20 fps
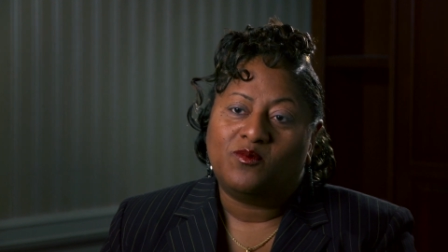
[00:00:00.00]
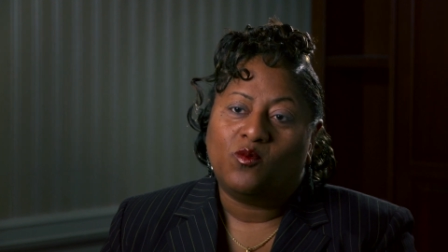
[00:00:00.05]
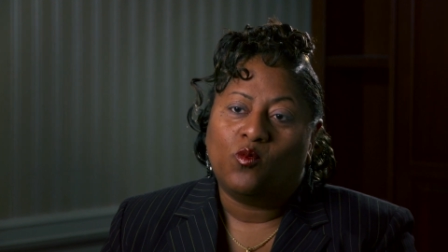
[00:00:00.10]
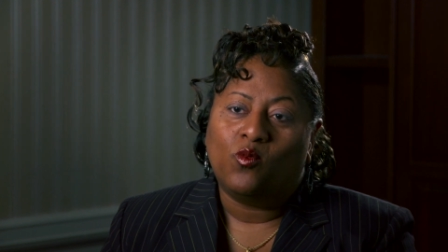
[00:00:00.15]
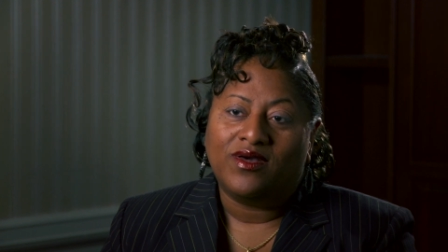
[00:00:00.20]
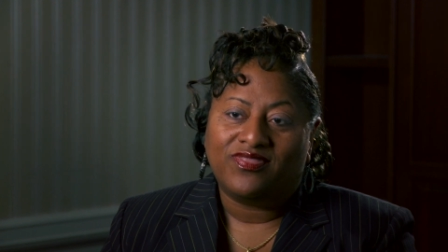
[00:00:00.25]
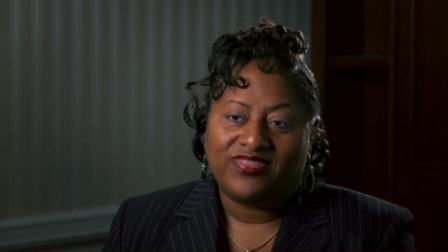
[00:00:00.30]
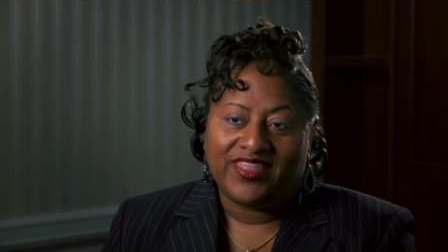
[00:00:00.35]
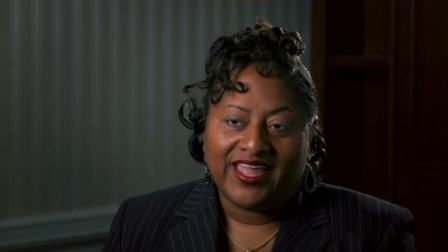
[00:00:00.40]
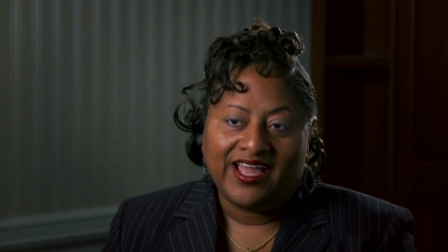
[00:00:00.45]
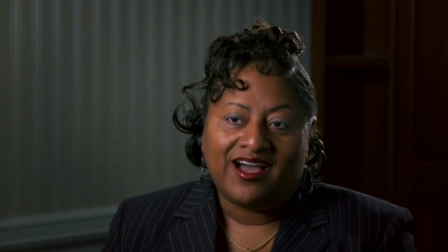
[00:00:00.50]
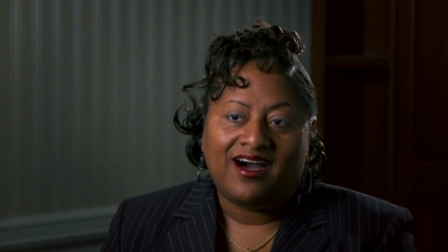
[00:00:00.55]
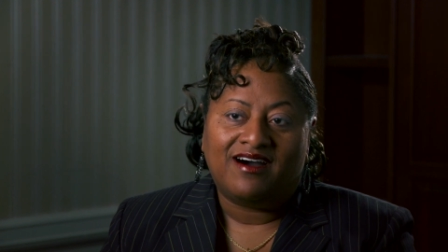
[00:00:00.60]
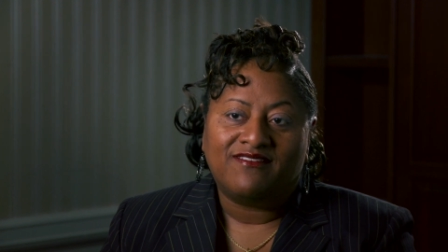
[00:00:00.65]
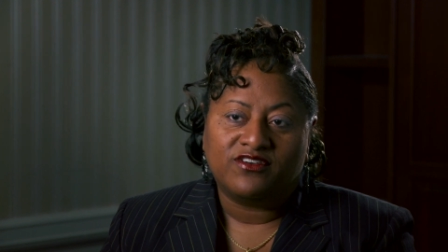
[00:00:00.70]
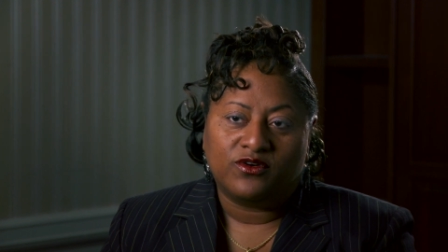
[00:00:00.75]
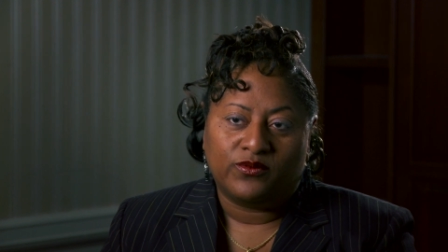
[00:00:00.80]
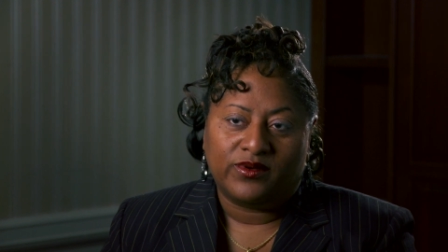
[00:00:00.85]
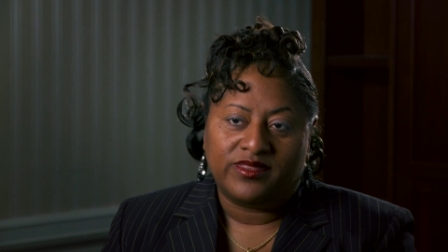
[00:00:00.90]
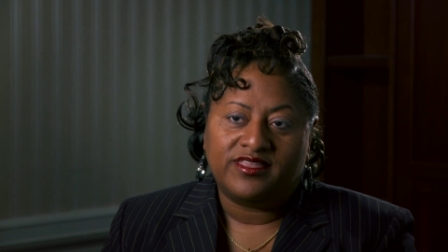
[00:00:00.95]
what they
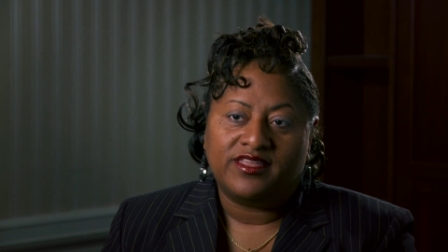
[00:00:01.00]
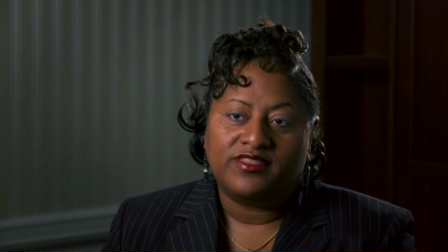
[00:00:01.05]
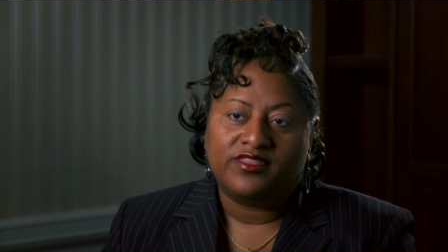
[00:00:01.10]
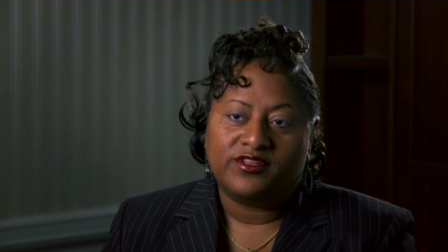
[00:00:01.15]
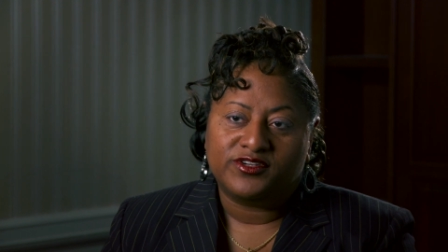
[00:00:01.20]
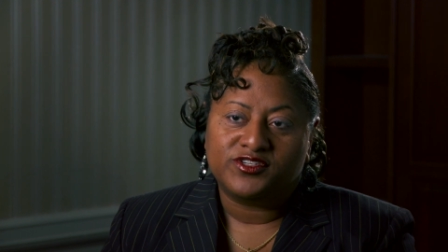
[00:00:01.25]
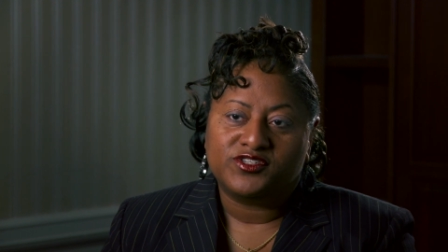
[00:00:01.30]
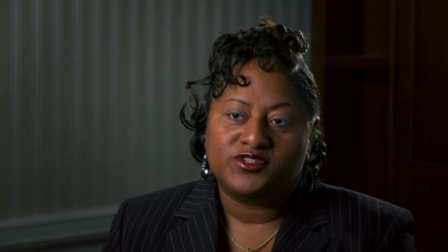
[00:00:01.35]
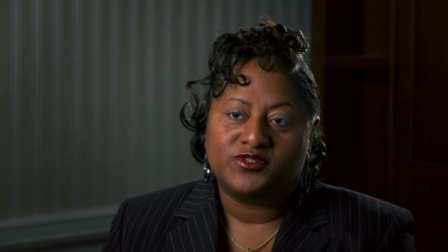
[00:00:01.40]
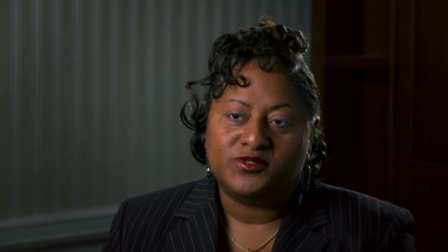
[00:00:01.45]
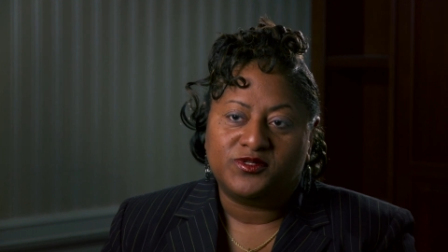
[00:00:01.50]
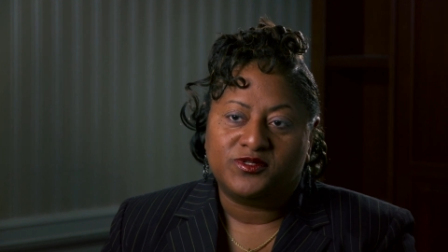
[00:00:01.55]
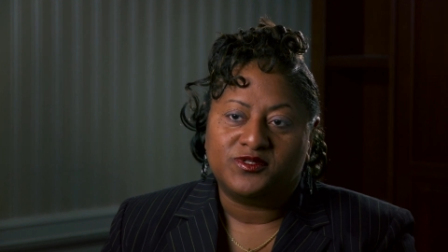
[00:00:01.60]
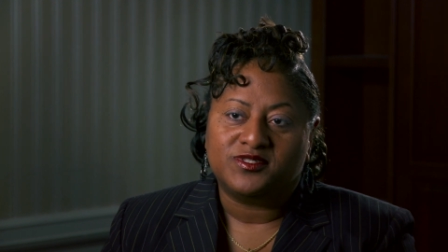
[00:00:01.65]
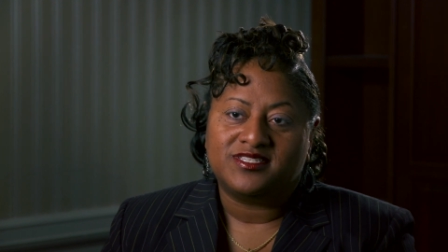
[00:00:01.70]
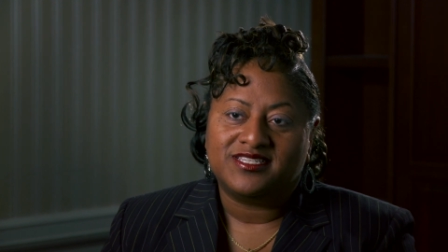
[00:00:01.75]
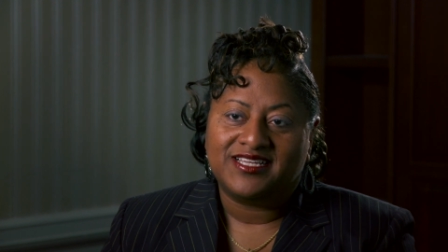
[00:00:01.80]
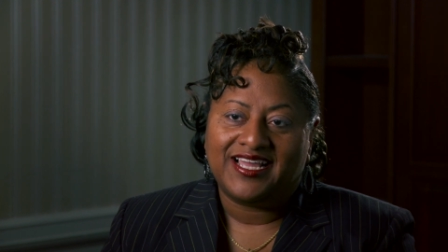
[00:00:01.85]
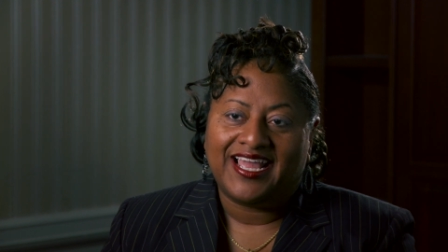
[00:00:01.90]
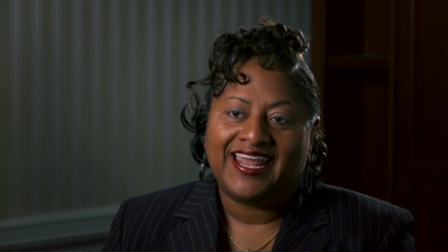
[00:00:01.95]
offer within their
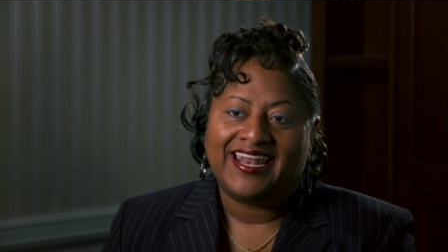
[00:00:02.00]
schools.